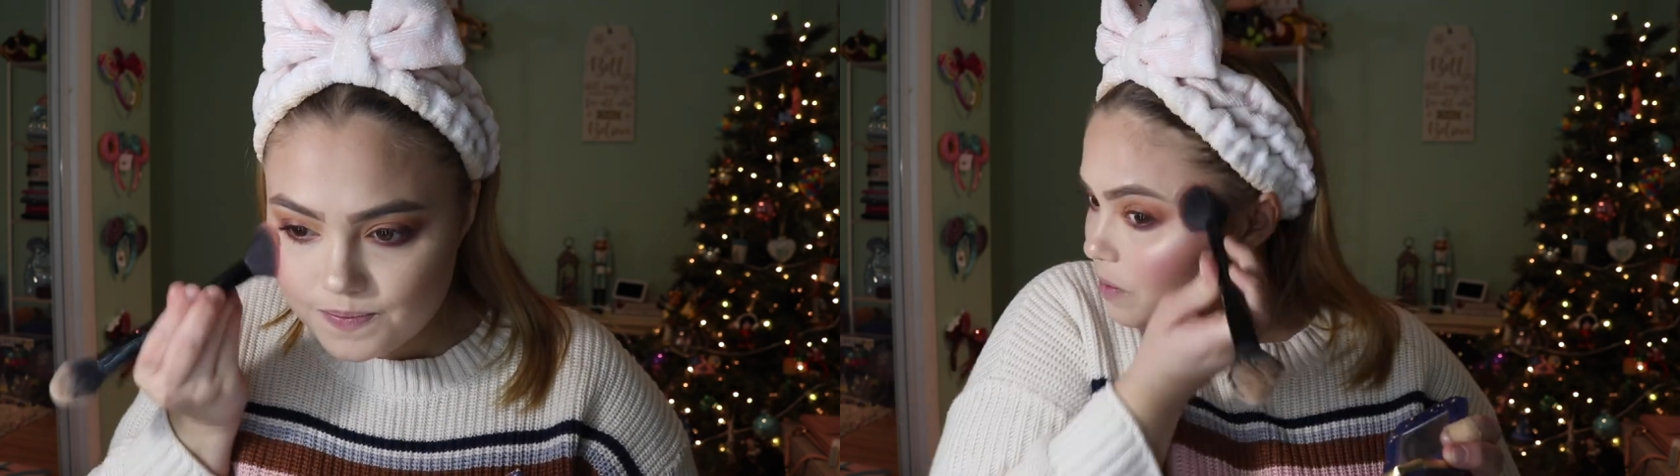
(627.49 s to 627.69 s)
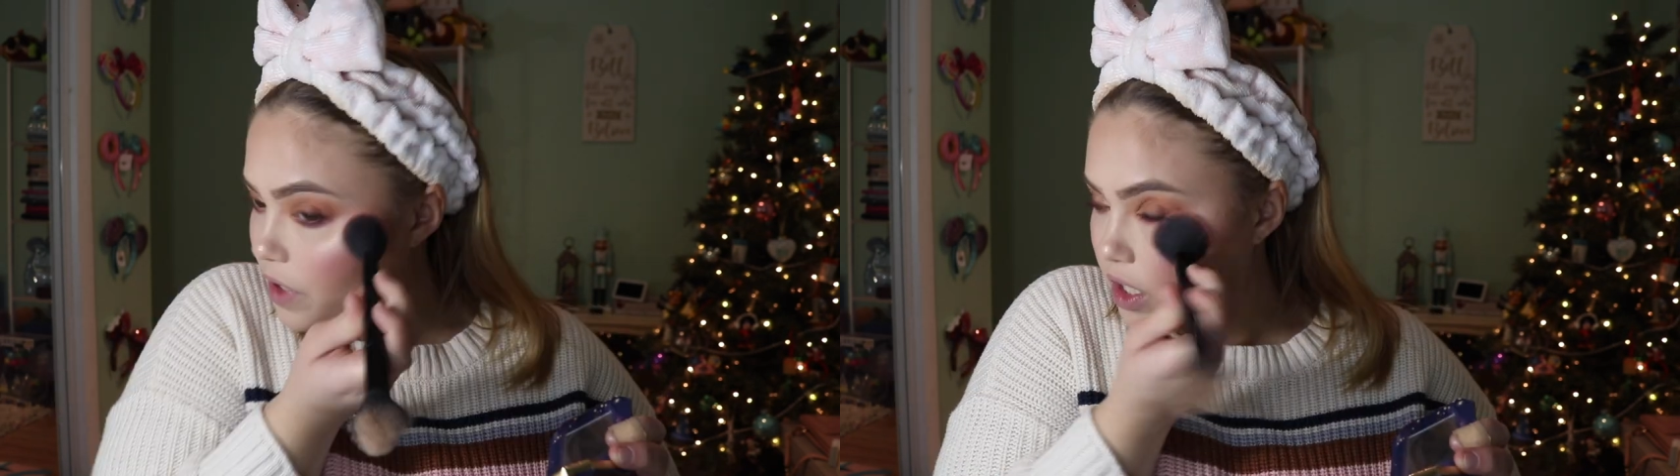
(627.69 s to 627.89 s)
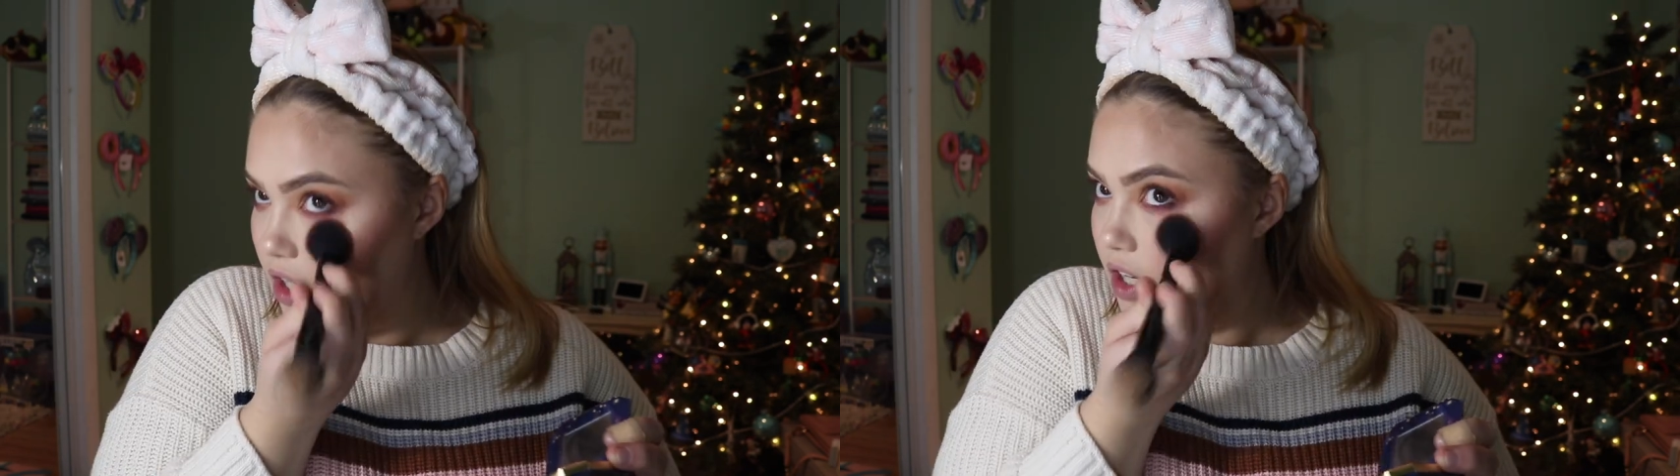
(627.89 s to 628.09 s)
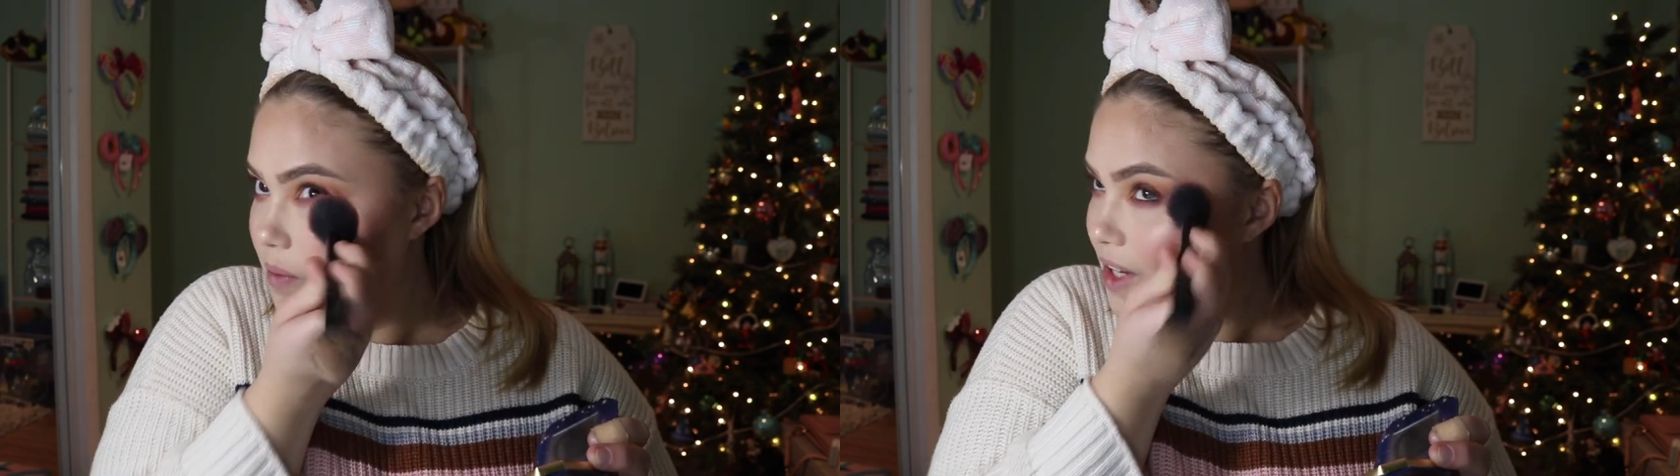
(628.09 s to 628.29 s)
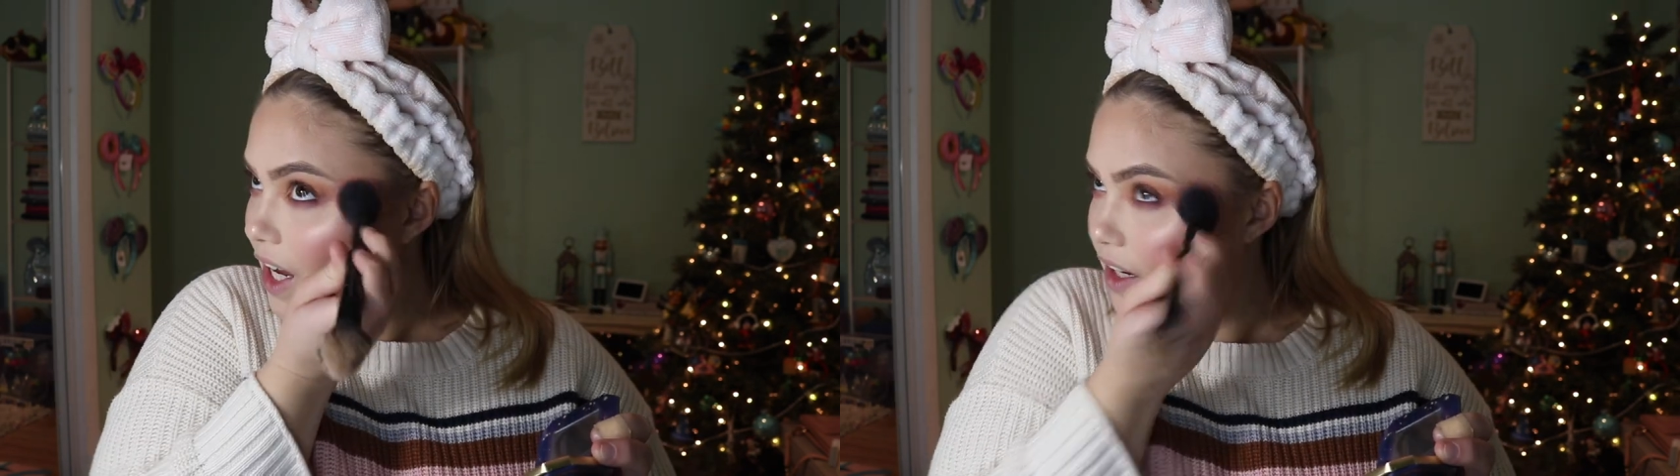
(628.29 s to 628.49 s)
bringing it
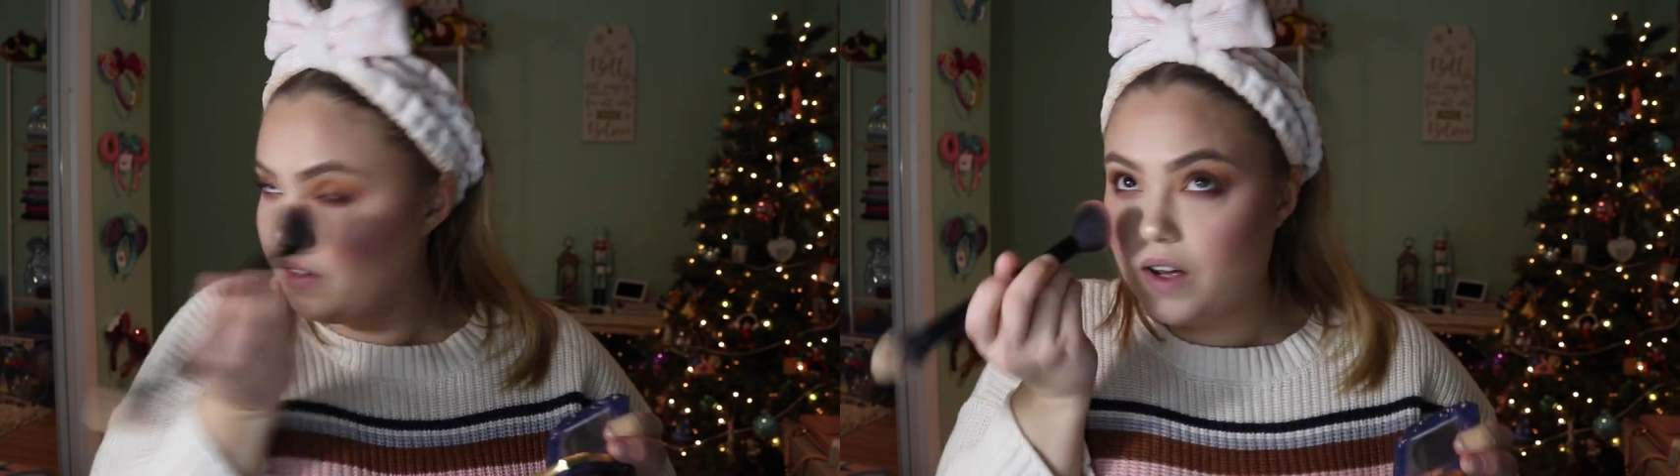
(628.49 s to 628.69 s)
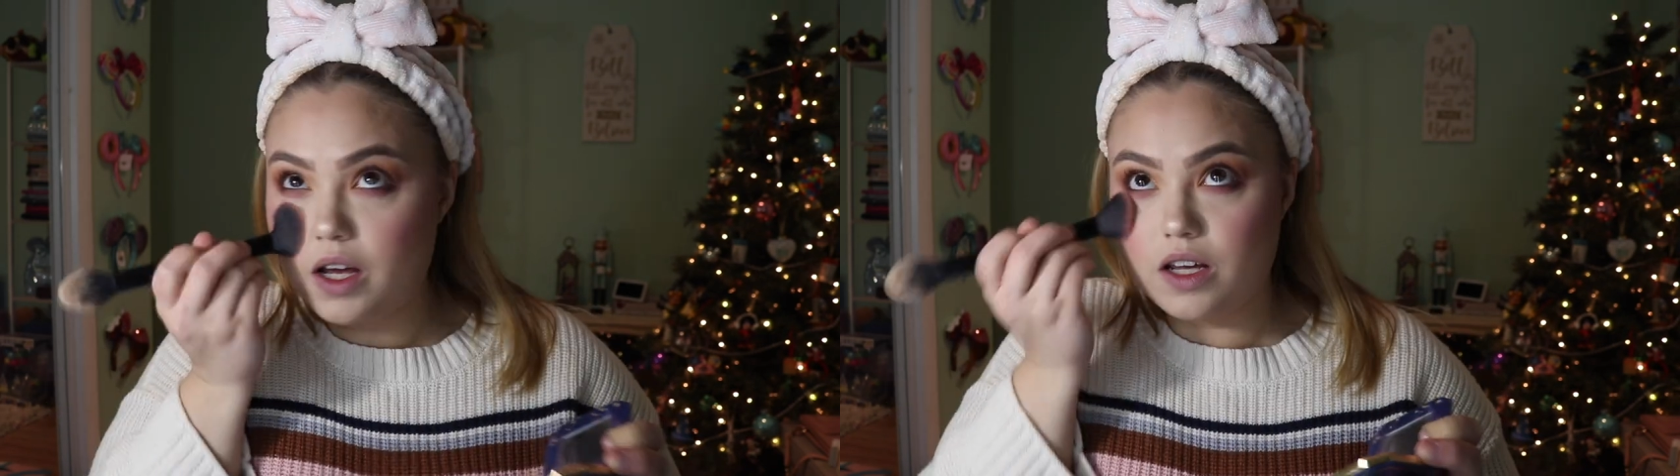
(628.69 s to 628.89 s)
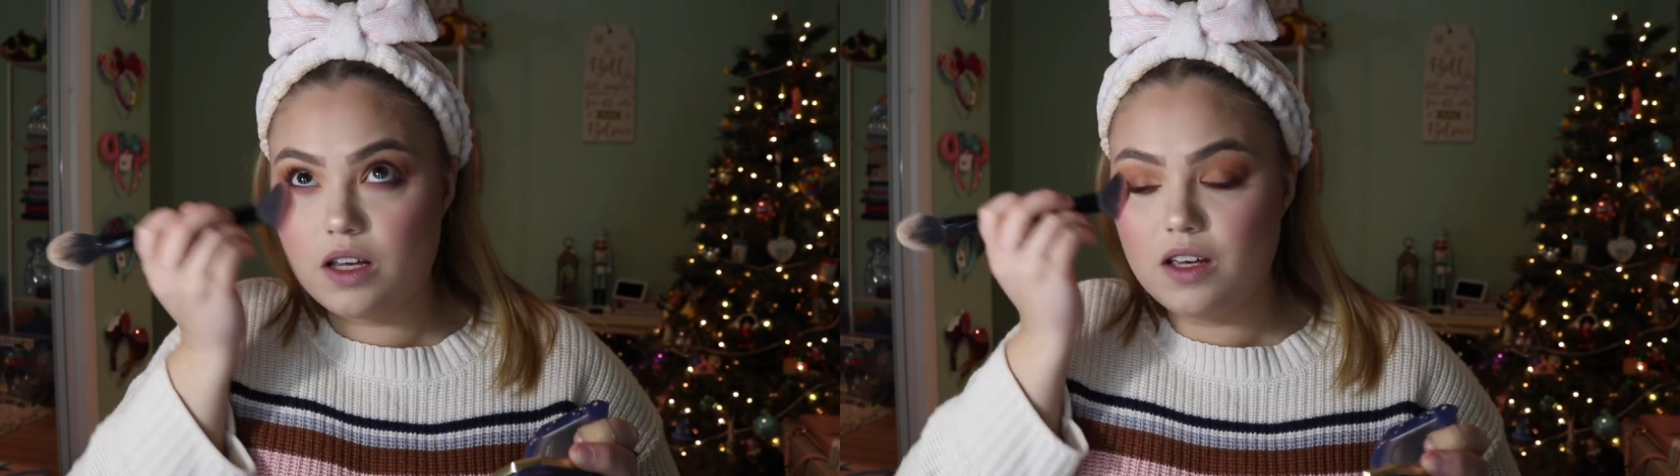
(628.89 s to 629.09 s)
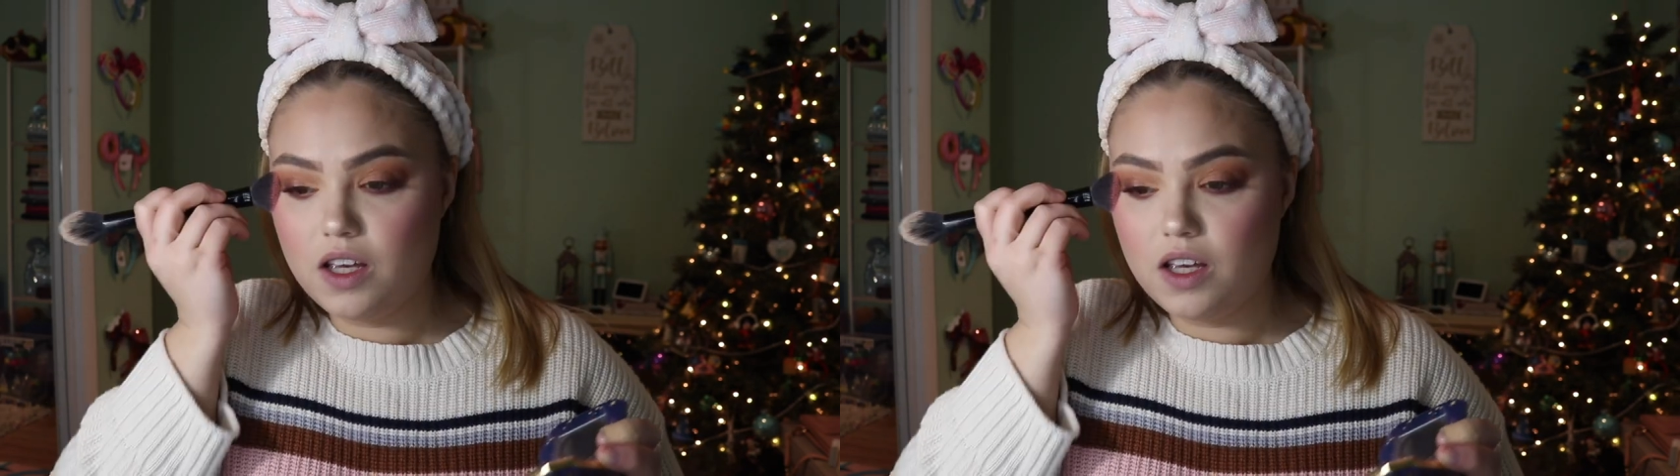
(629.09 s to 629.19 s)
up kind of high